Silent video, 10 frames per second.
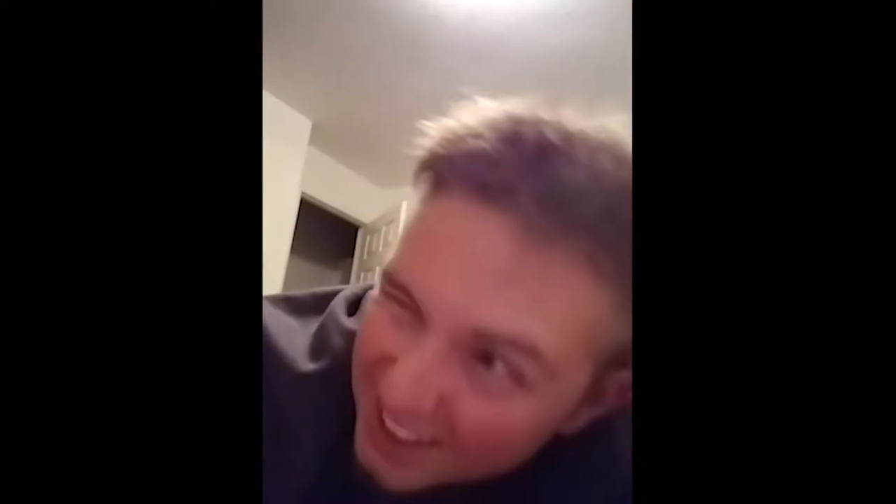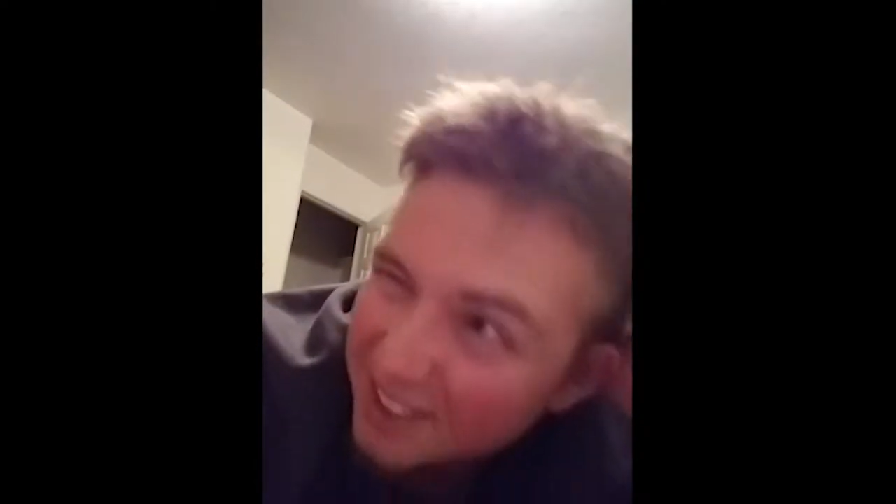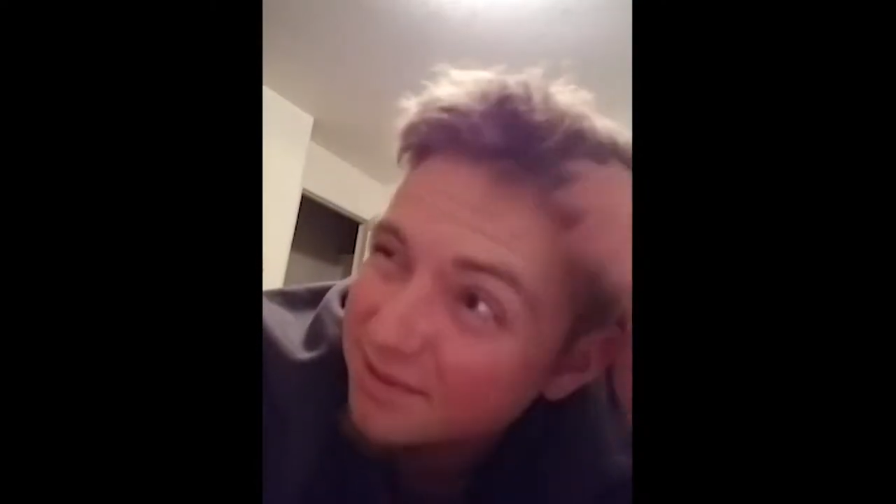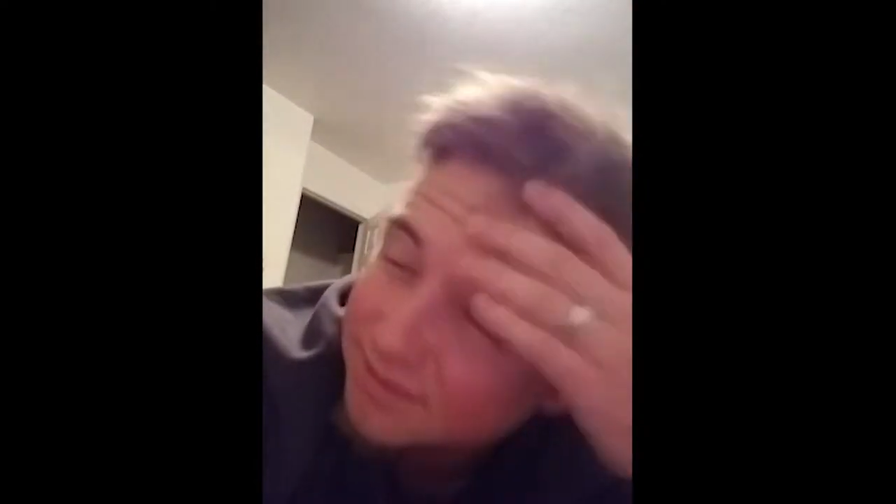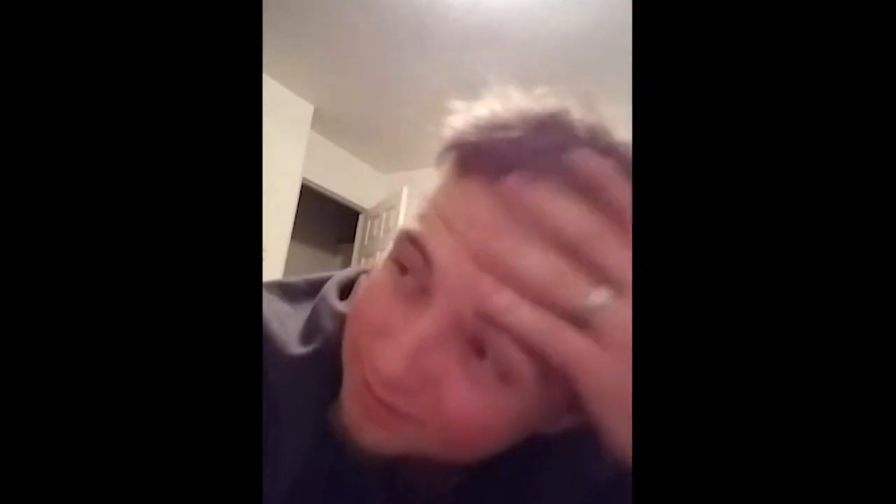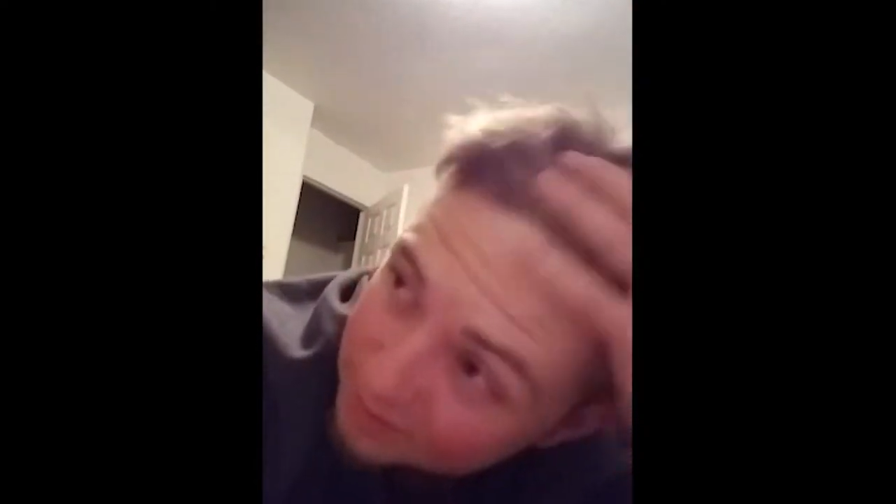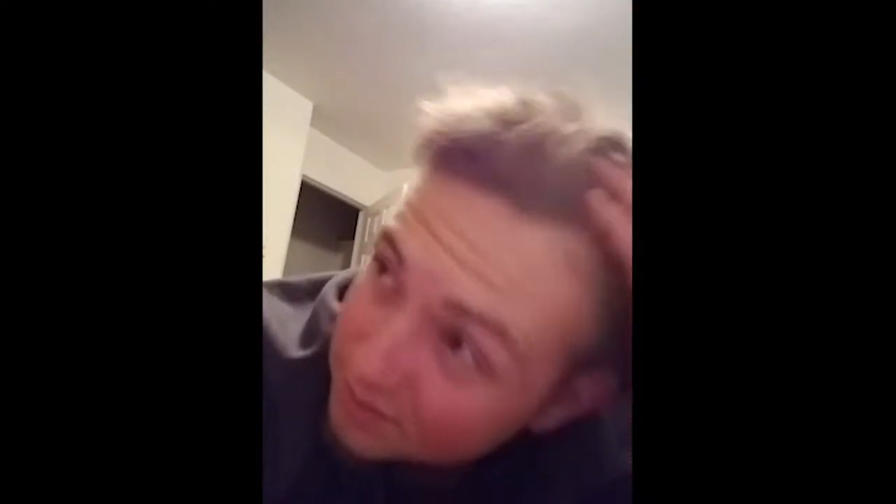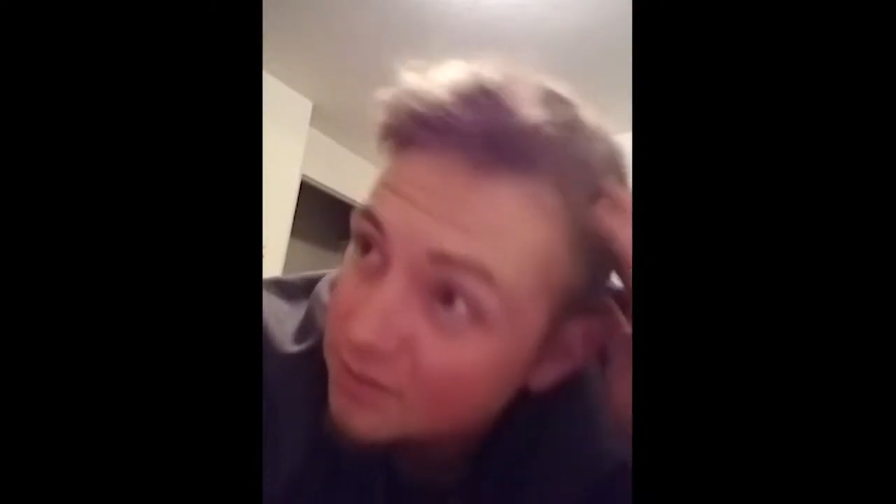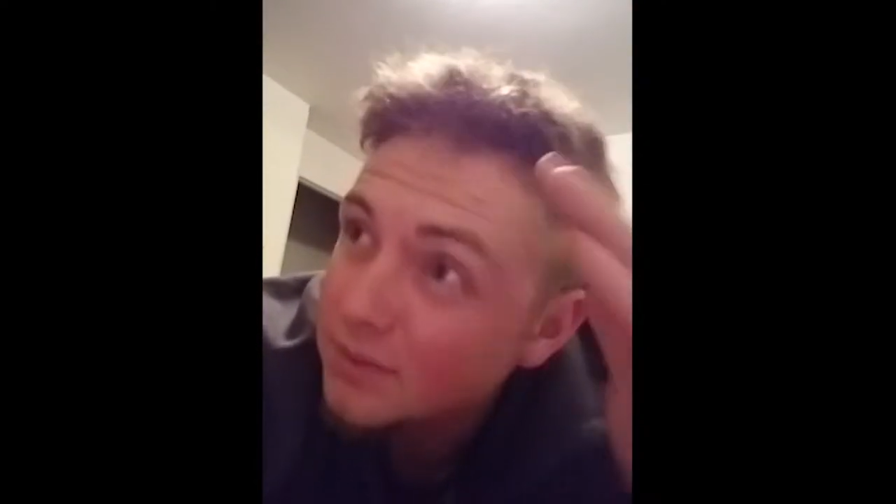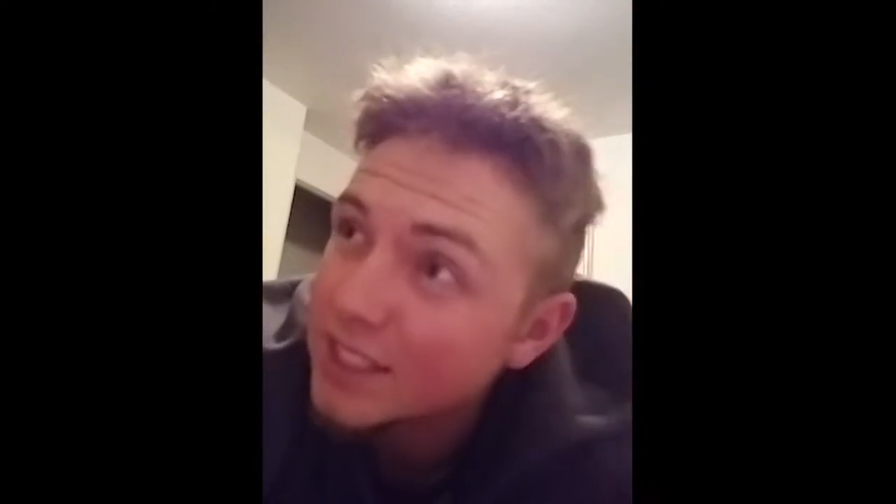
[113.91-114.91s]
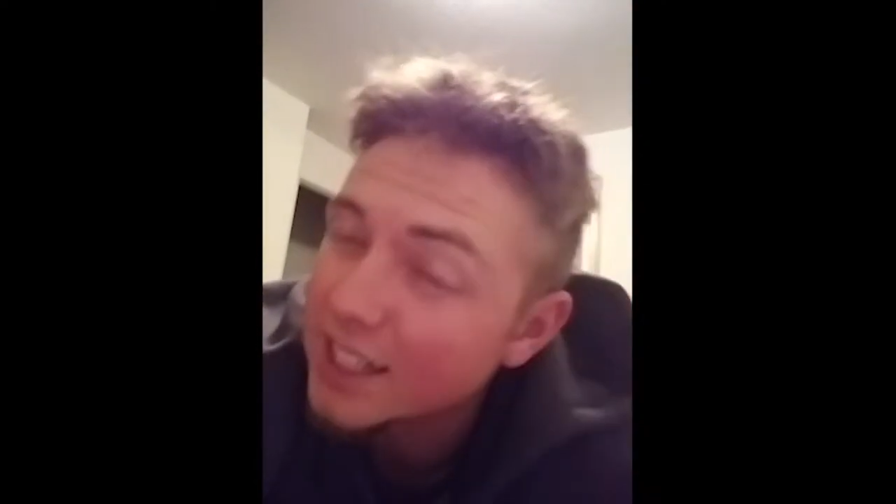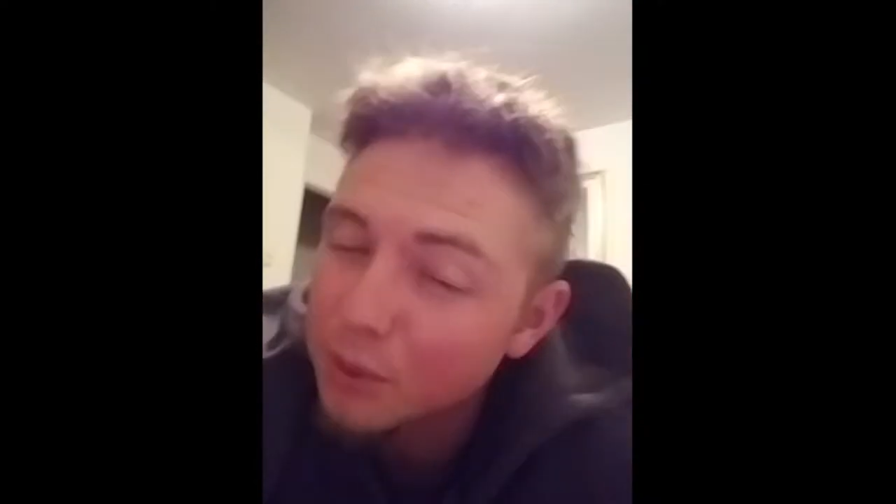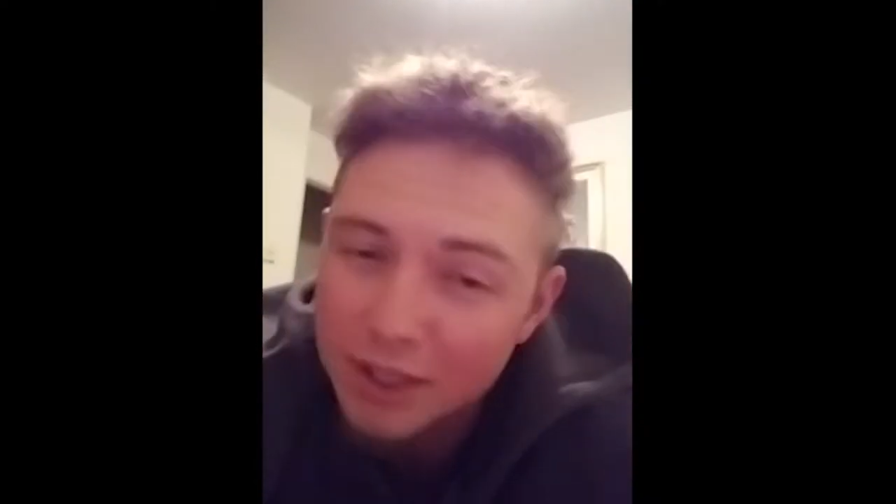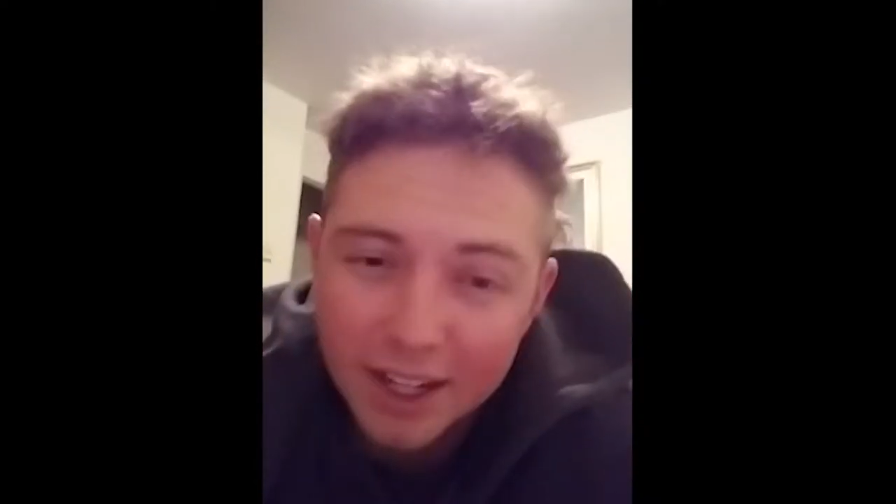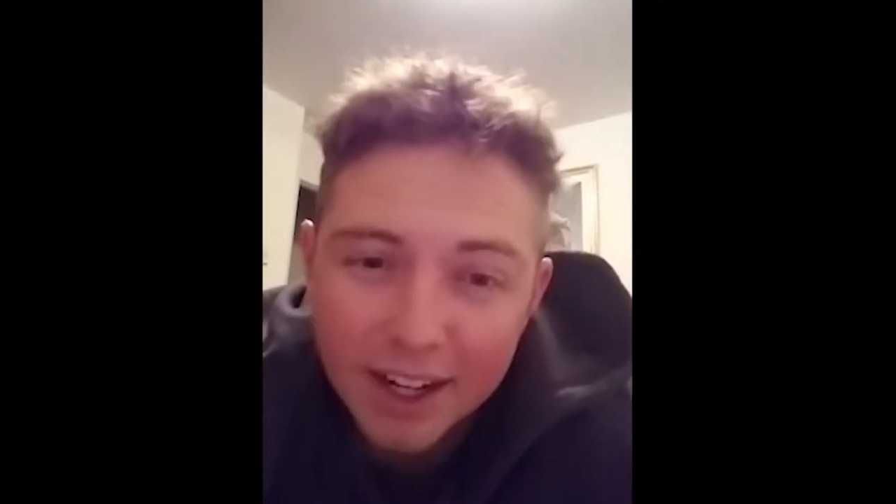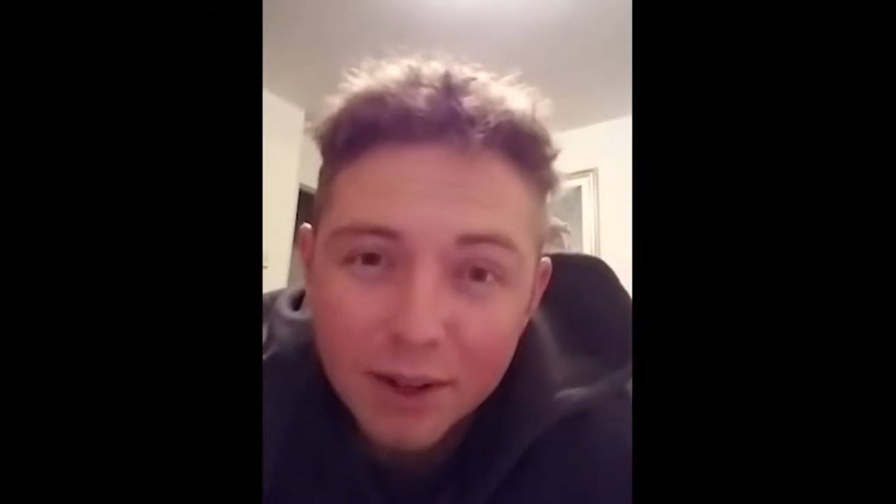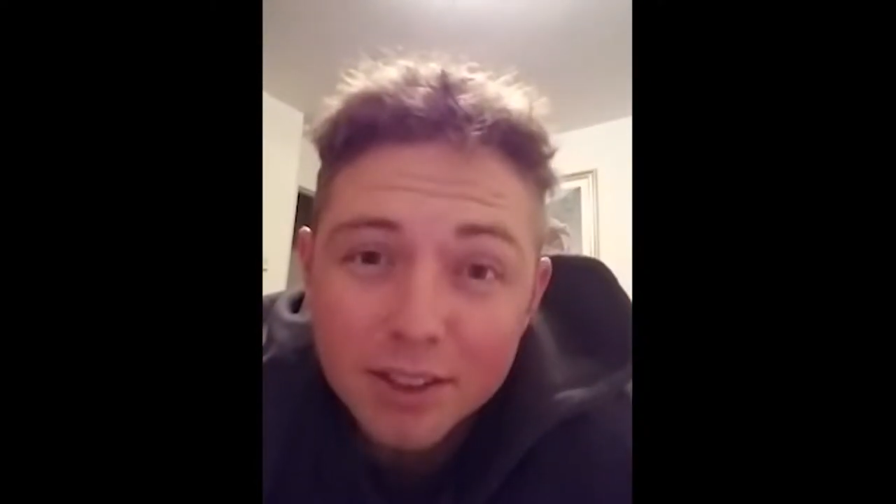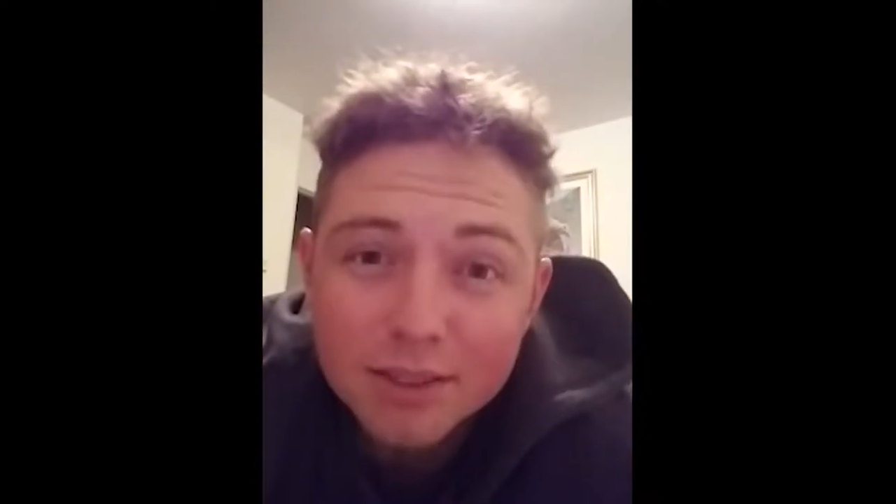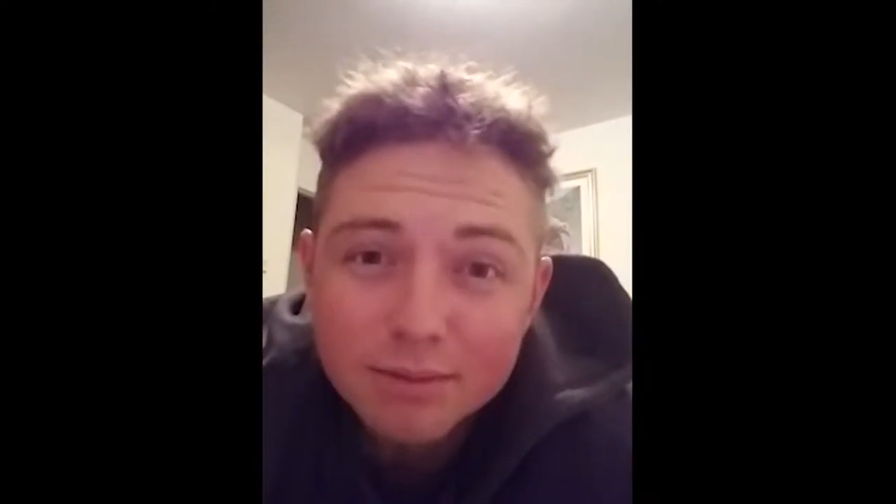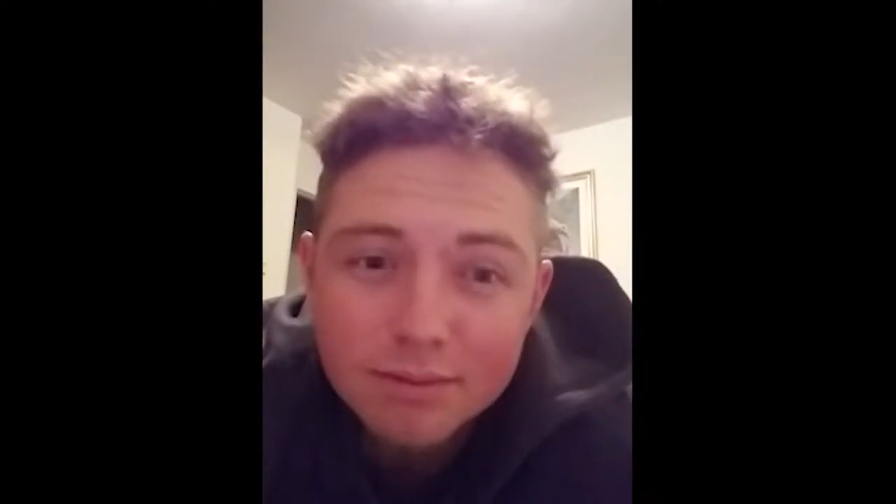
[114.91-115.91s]
I think it worked 8
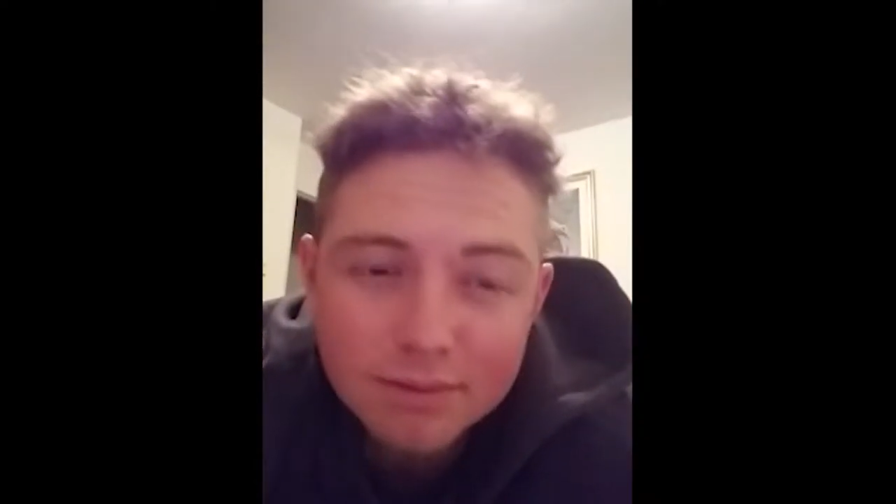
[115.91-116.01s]
hours.